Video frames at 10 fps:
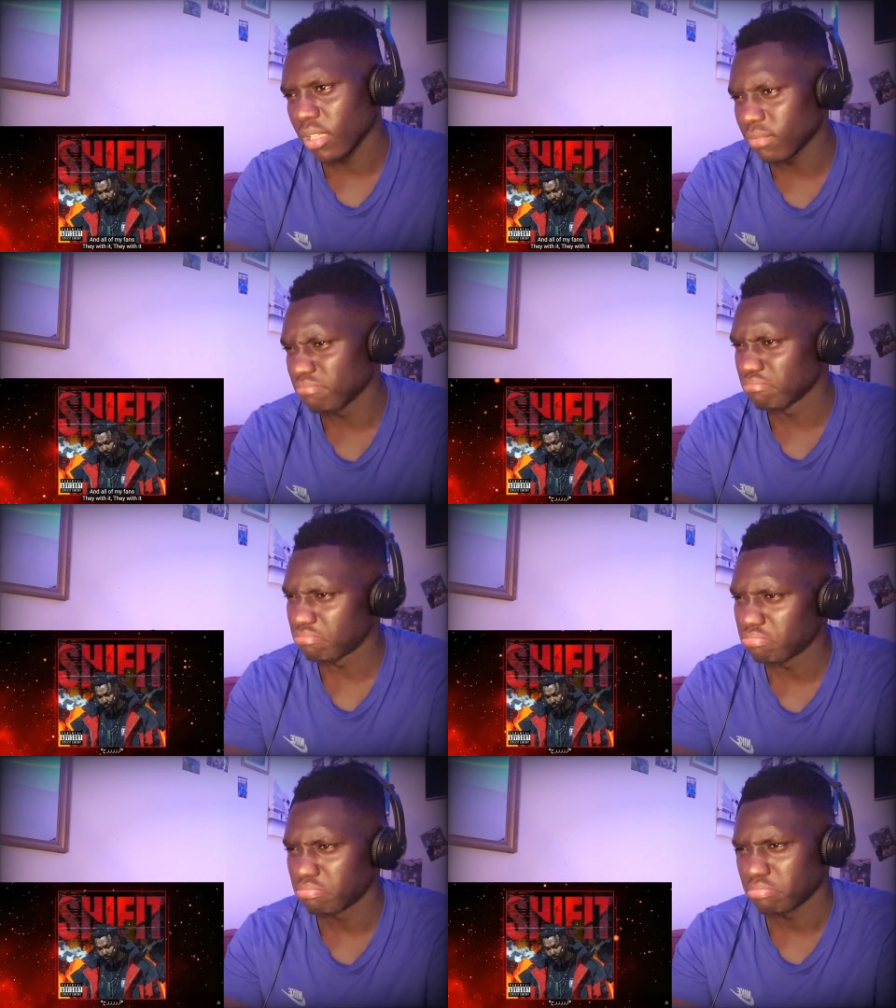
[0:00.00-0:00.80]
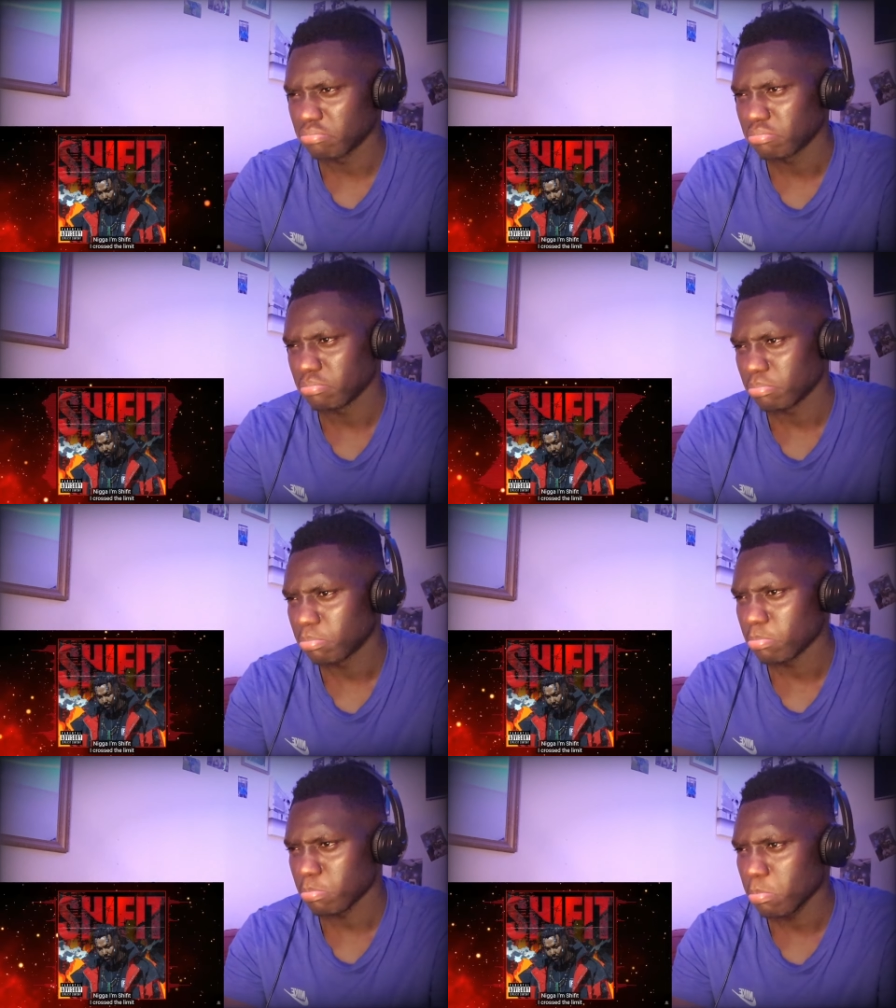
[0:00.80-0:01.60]
Nigga, I'm
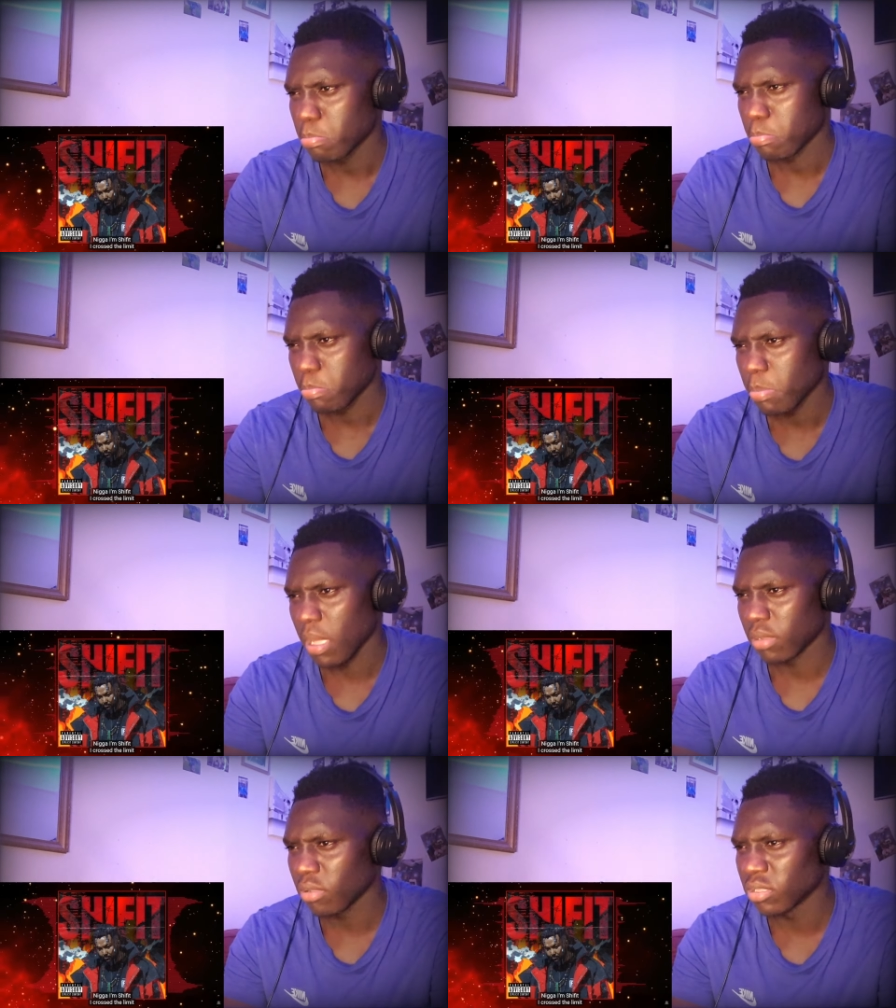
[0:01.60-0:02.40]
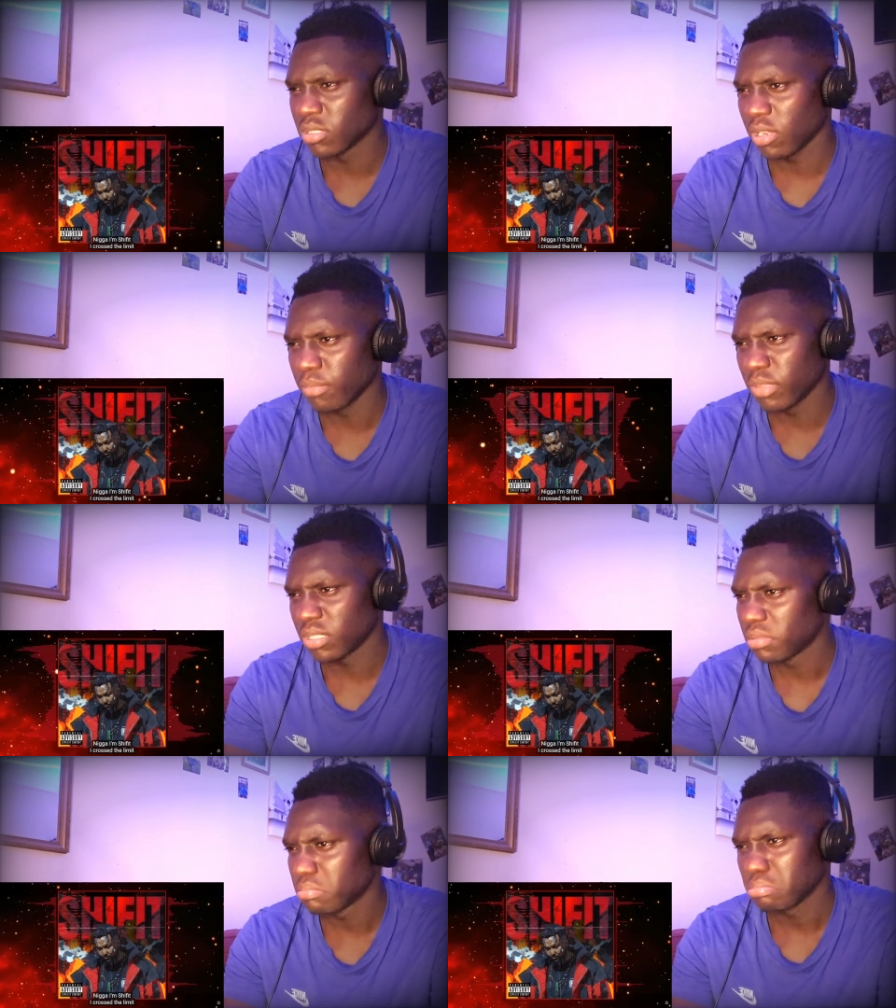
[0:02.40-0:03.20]
shifting. I cross the limit.
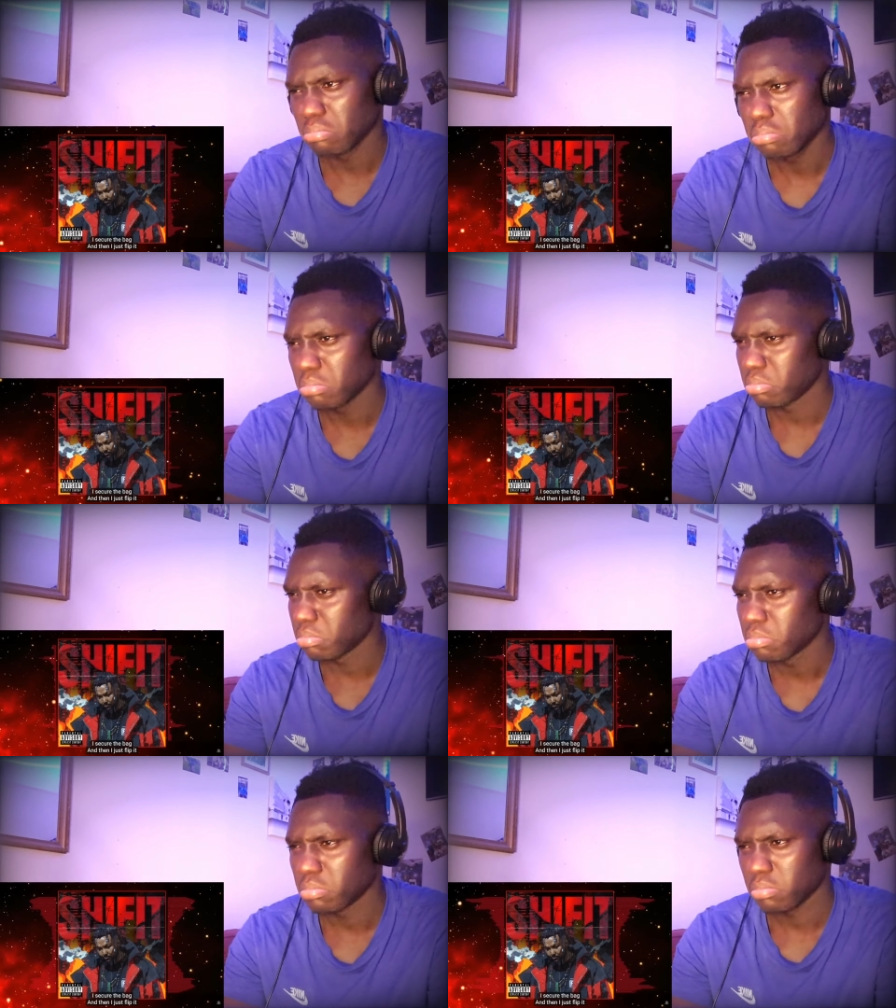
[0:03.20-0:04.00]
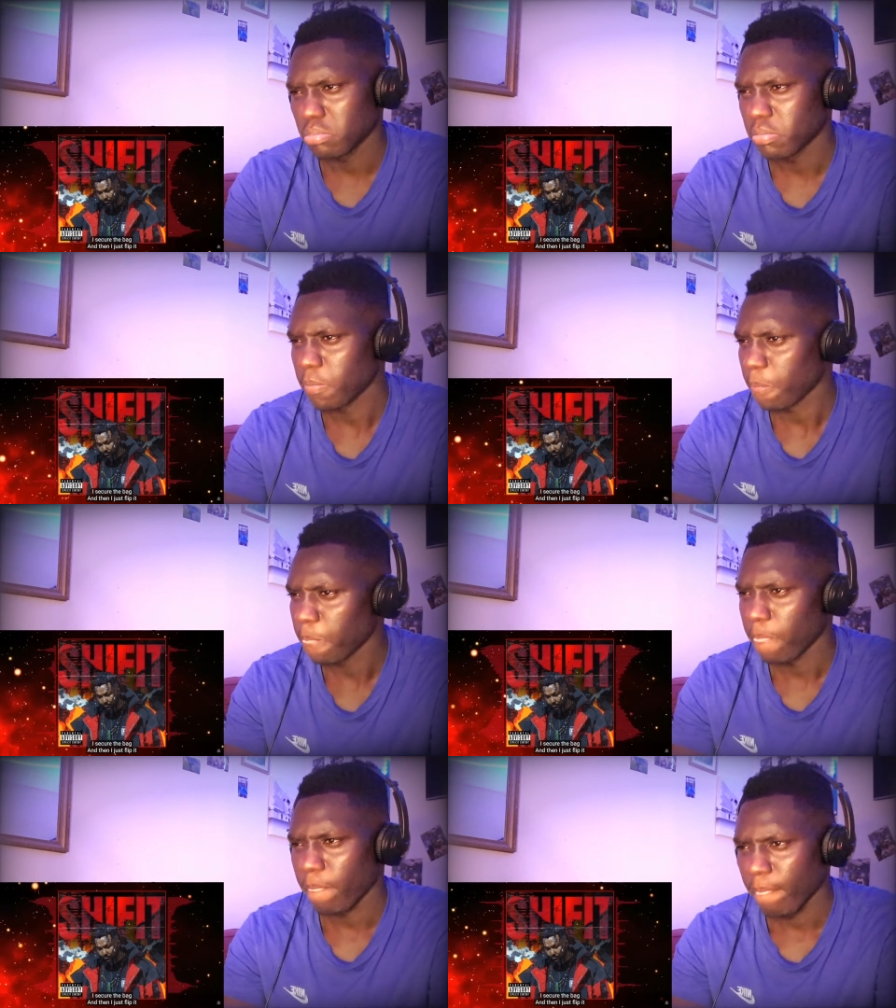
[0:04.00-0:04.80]
I secure the
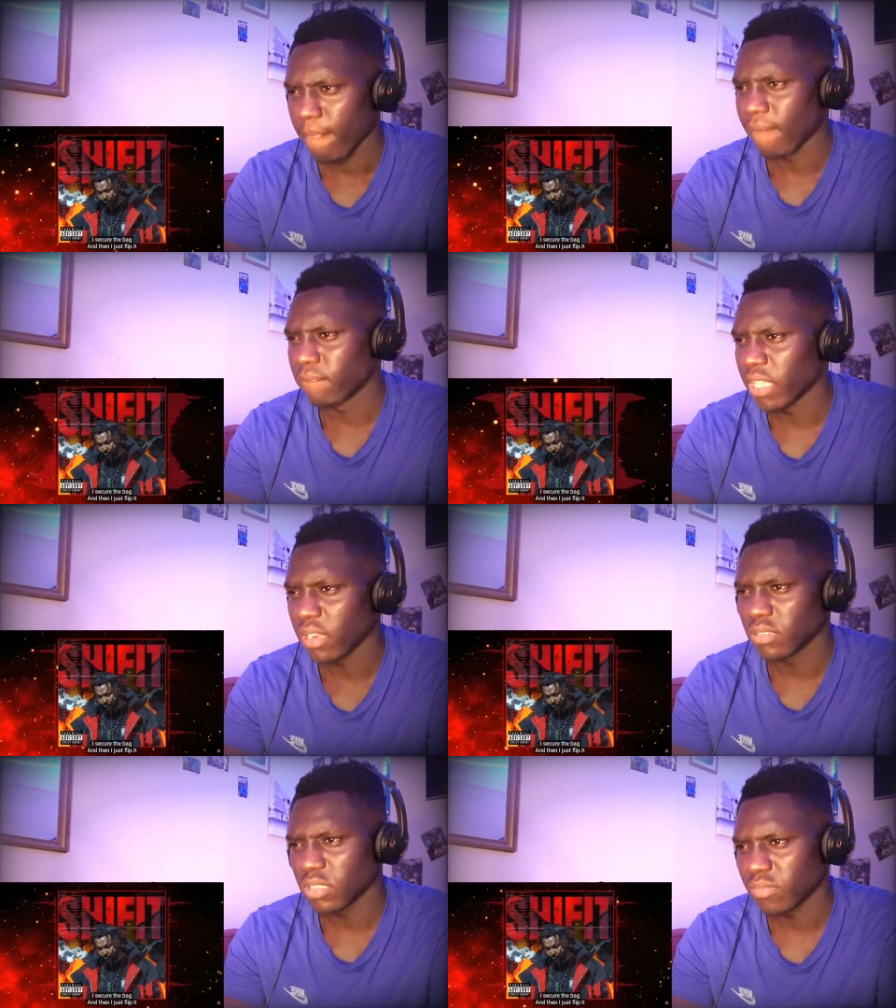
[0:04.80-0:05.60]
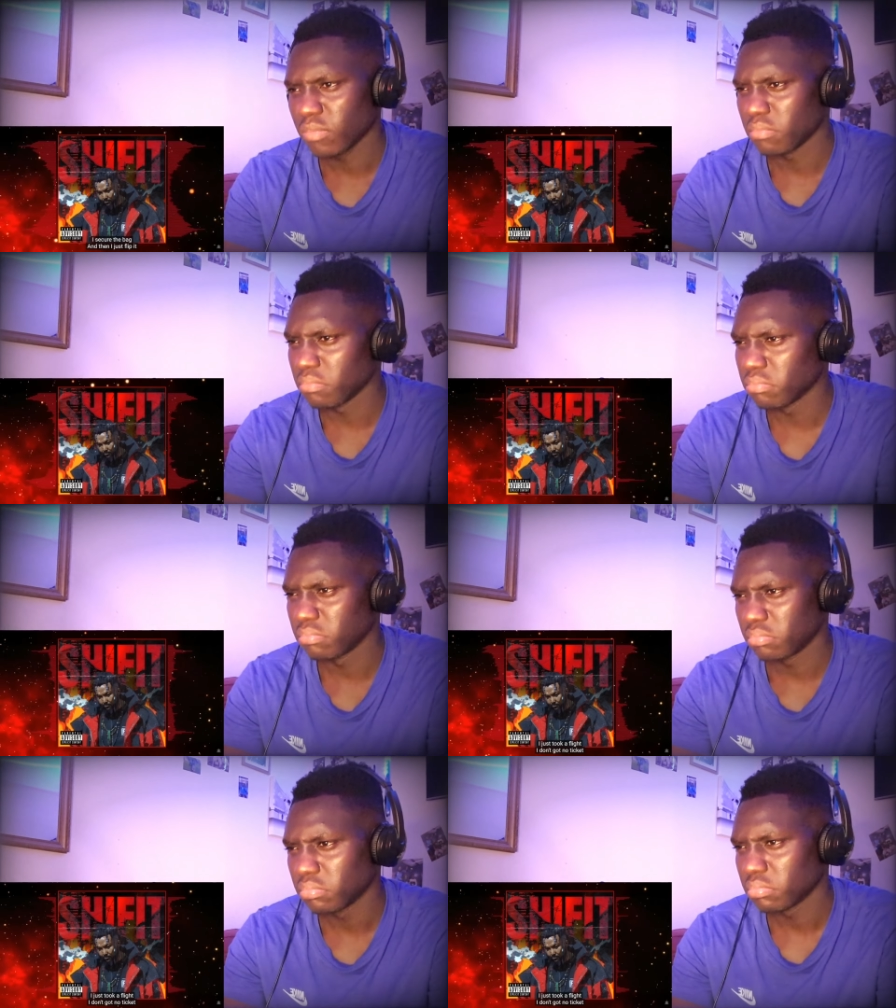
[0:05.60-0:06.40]
bag, and then I just flip it.
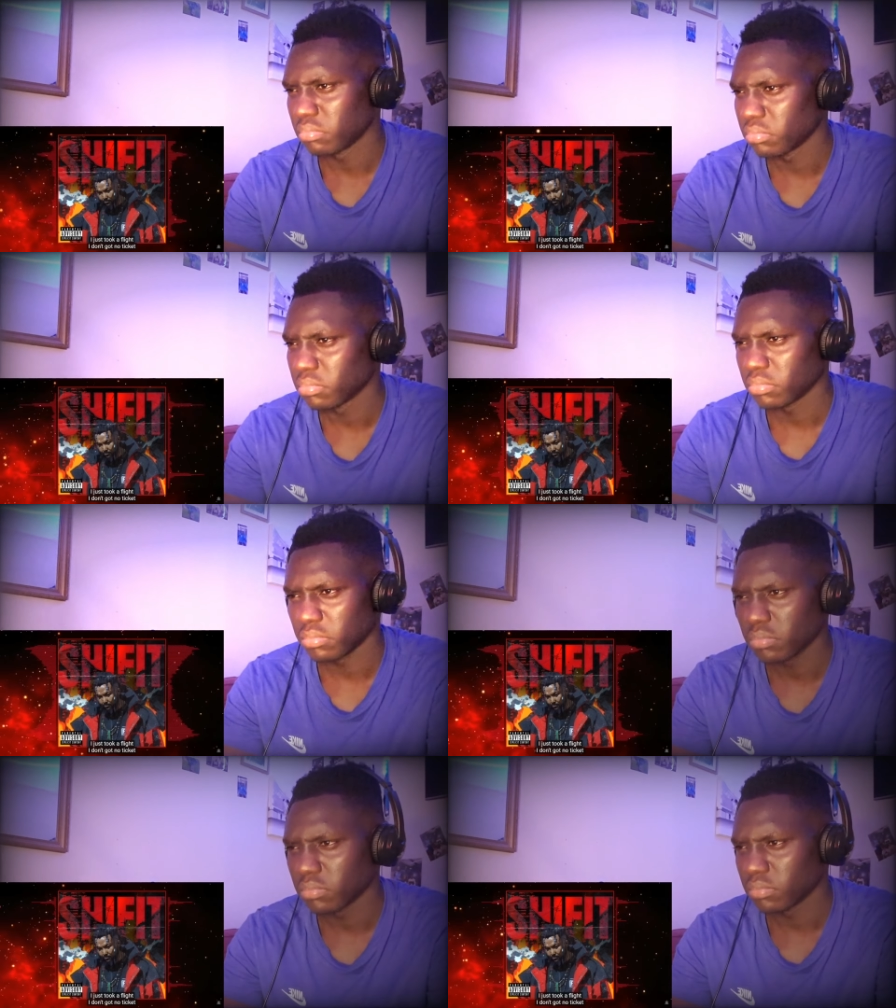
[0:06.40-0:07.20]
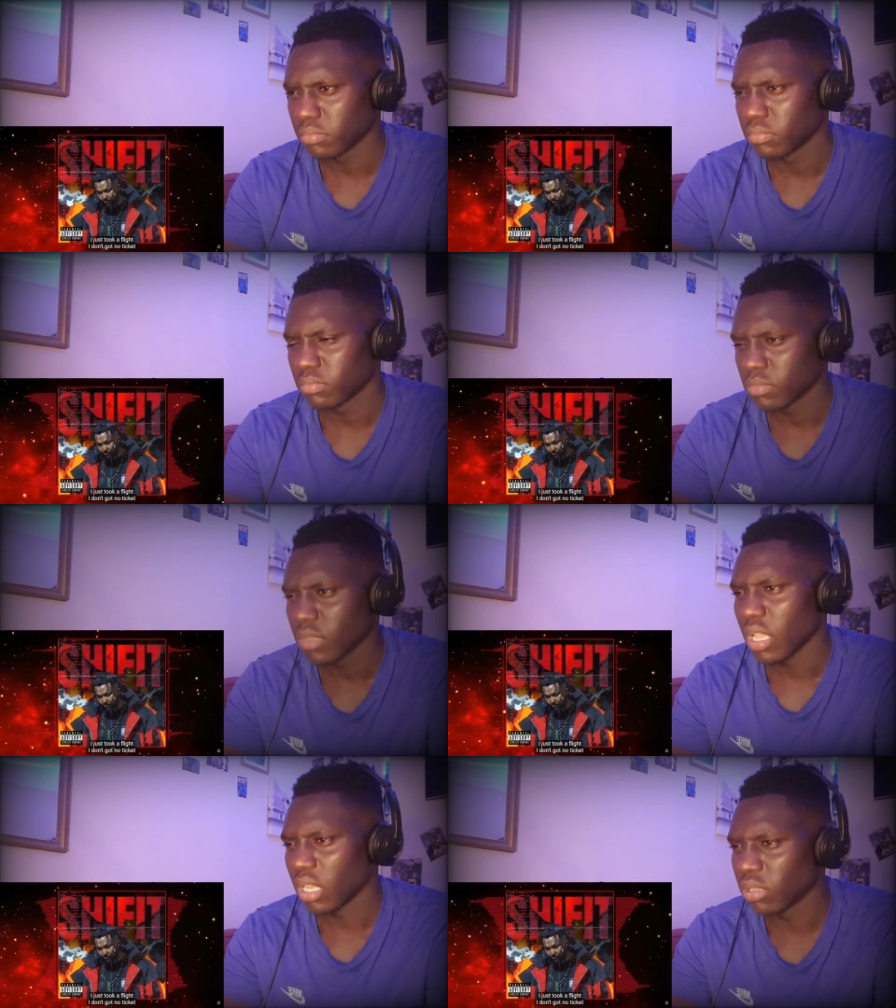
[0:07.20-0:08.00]
I keep it to fight.
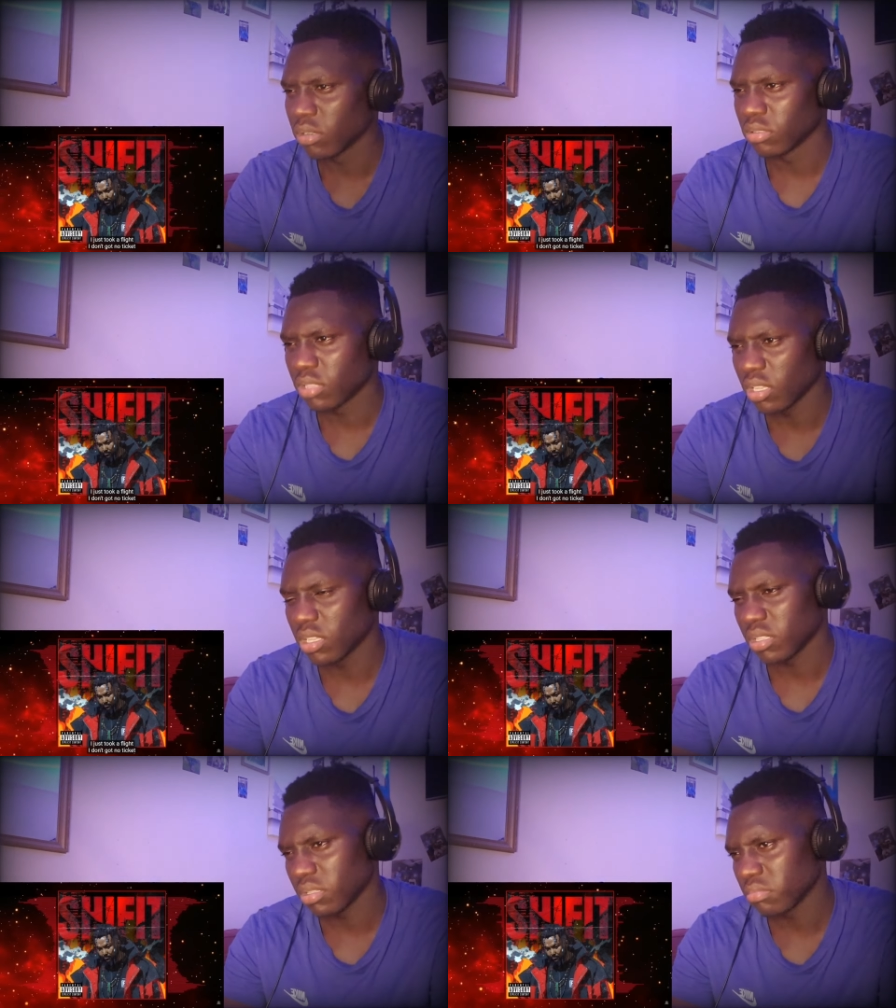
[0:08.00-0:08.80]
I don't got no ticket.